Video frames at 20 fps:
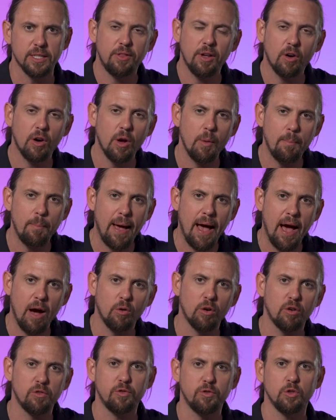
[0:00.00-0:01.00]
They're a
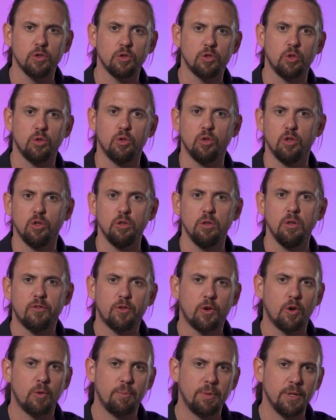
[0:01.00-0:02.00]
powerful tool
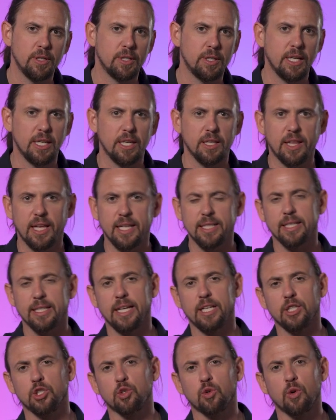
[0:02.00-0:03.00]
for building things
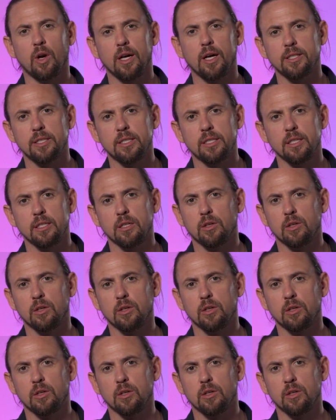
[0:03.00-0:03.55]
like trust,